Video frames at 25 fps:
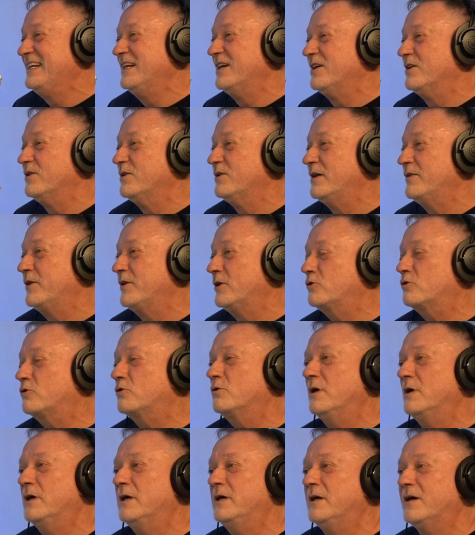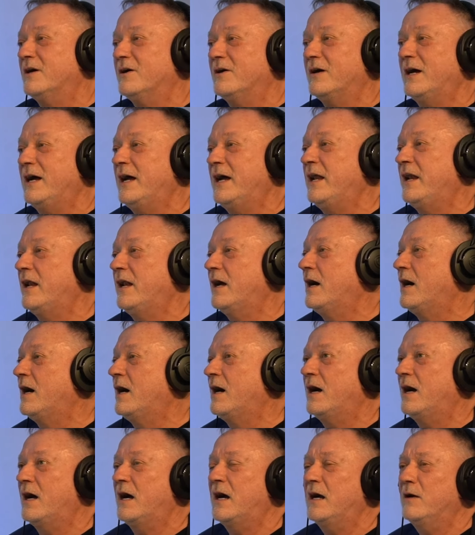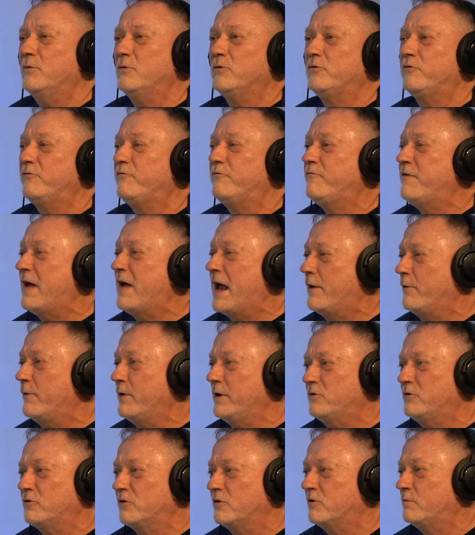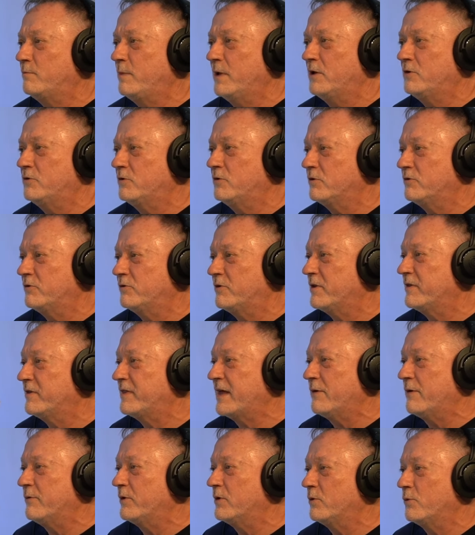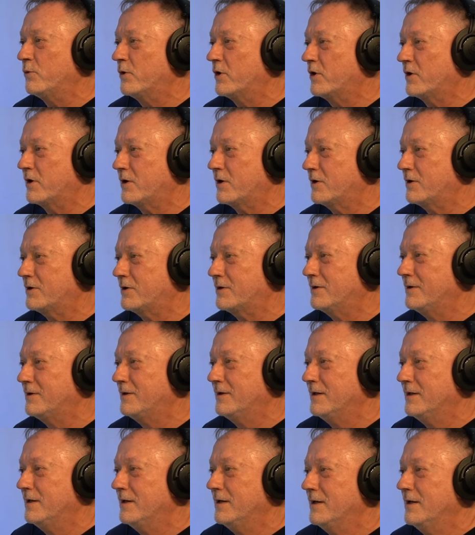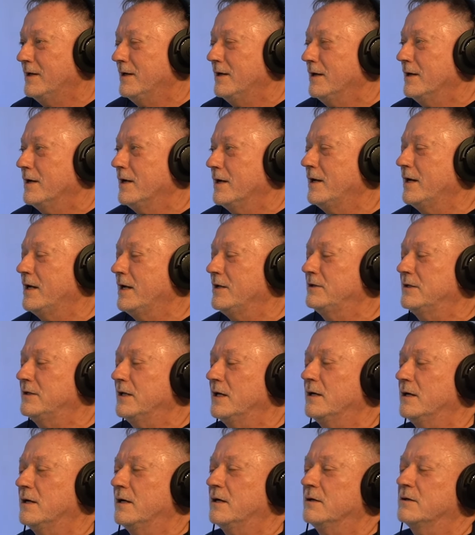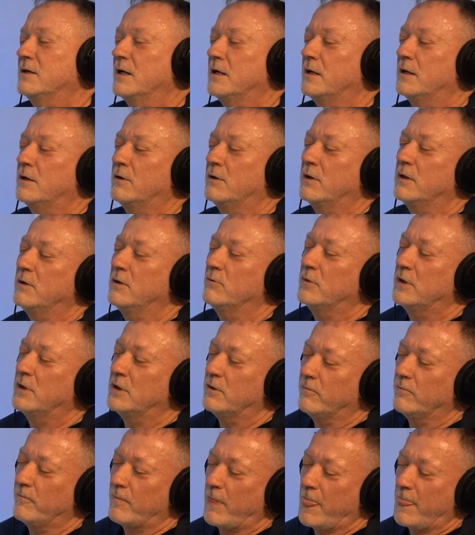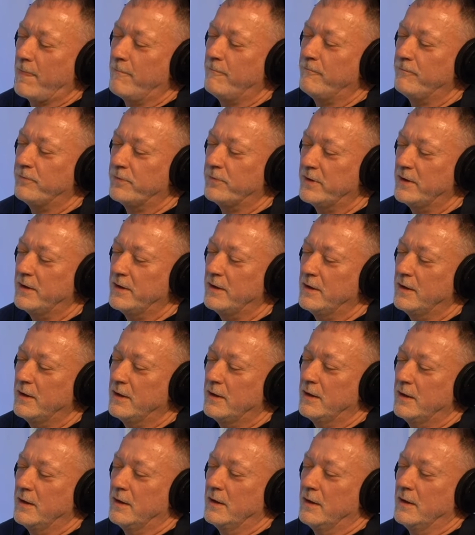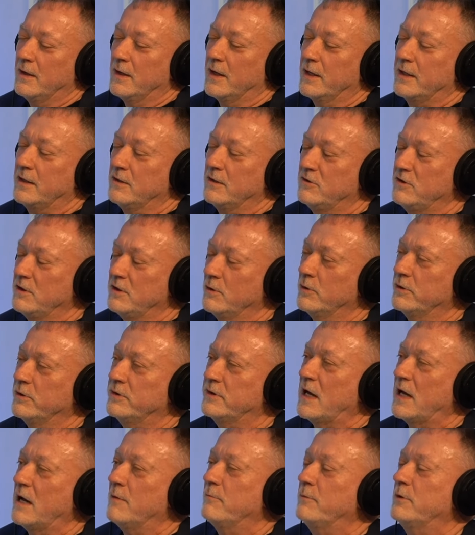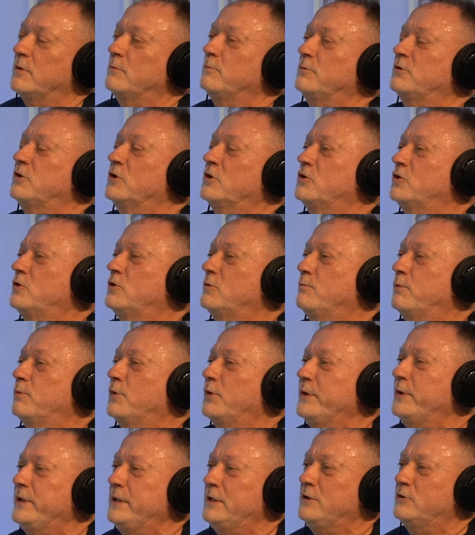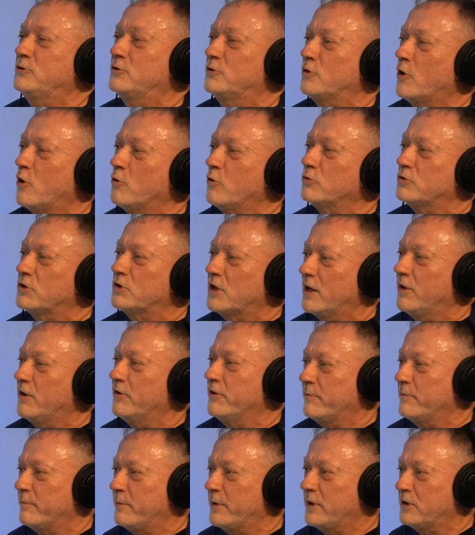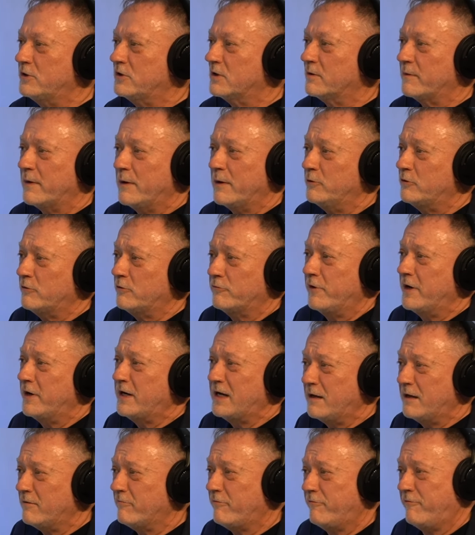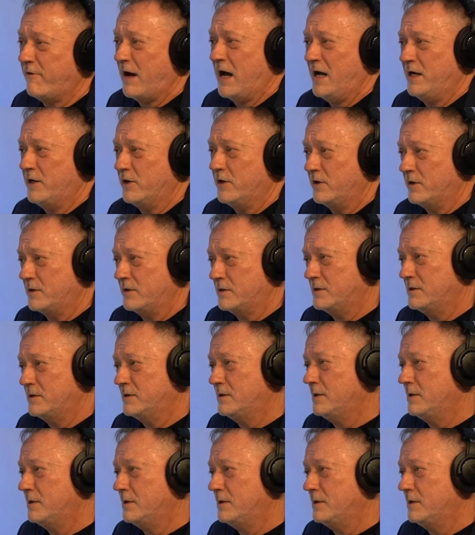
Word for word: you know the tr- you know, and I, I was very suspicious that that would work. And I said, okay, all right, well, I can deal with that, but just please don't tell the bishop. I was afraid of getting fired.